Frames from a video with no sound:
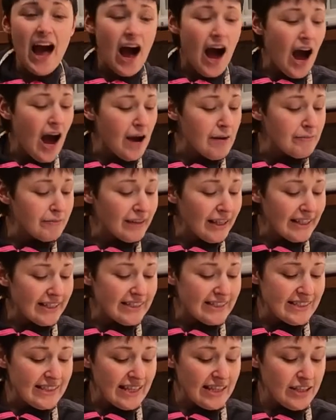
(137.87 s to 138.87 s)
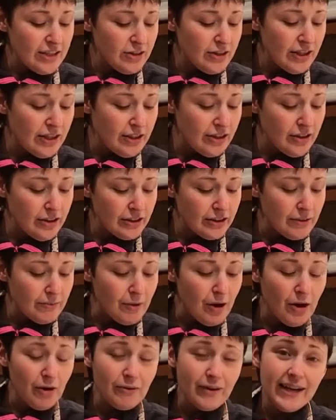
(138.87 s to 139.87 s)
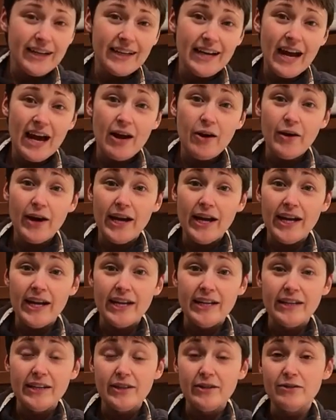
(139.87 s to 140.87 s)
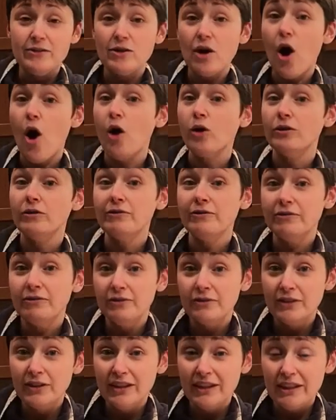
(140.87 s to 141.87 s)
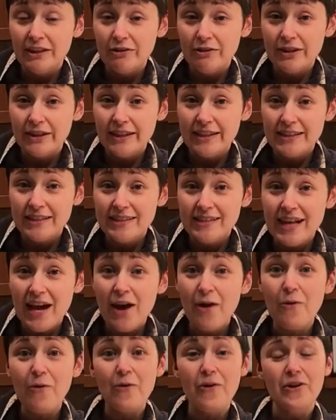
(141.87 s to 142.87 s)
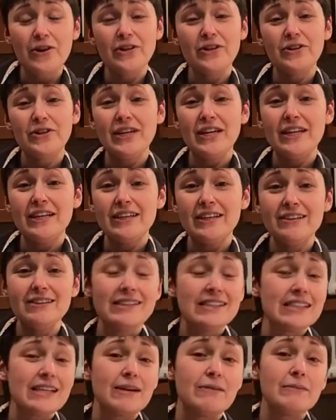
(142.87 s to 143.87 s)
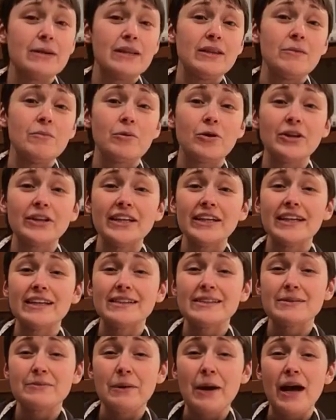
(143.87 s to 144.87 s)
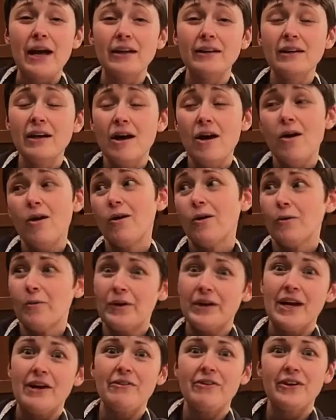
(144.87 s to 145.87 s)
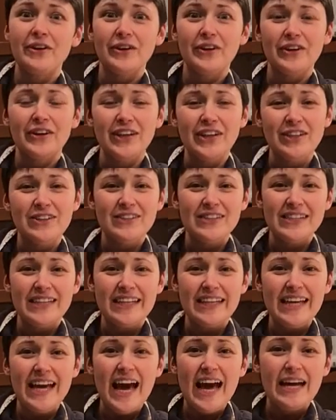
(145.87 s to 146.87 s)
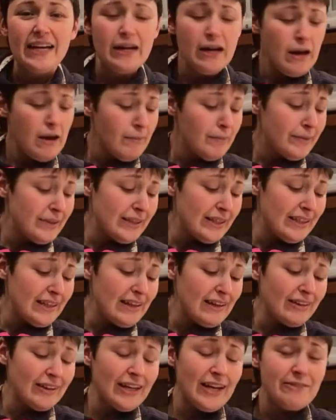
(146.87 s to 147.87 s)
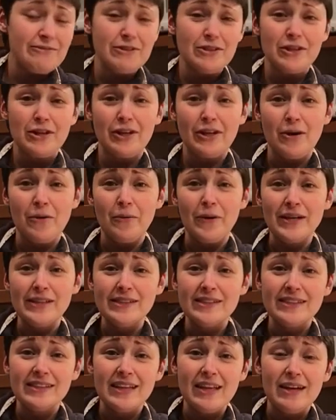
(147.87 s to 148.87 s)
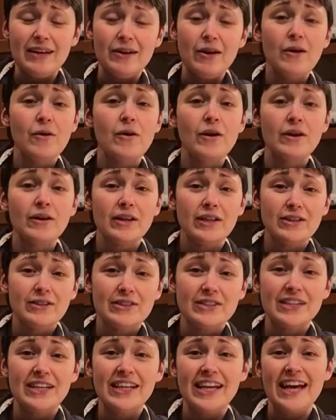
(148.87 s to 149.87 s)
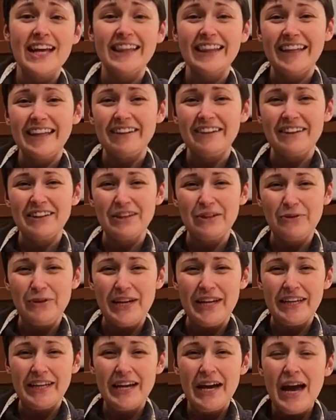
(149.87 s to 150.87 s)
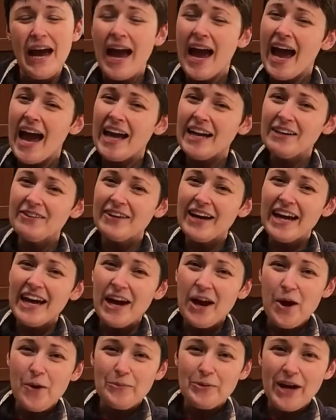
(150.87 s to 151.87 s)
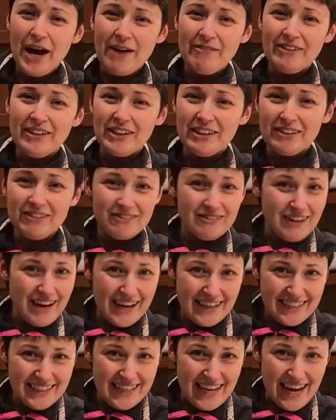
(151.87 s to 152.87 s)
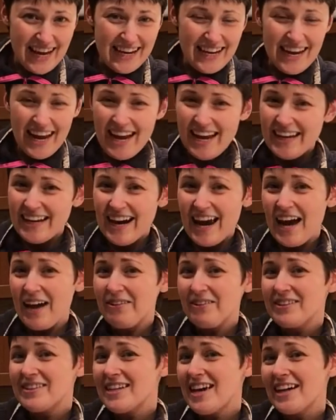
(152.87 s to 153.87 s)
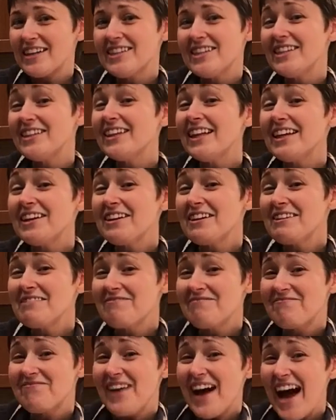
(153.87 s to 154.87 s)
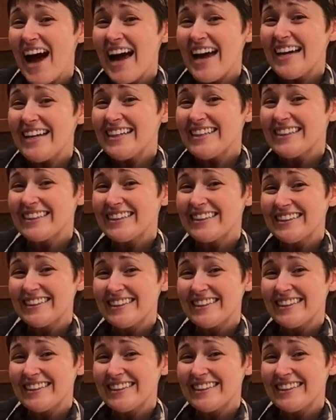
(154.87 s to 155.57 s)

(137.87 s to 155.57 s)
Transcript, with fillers: Um, like I said, you can cook them all right now and use all of the ingredients now, or you can use some in the morning as well, or whenever you're going to use it again. But then I only have to cook it once and then use it again later in the week. Anyway, I hope you're having a great day, and I will talk to you later. Bye!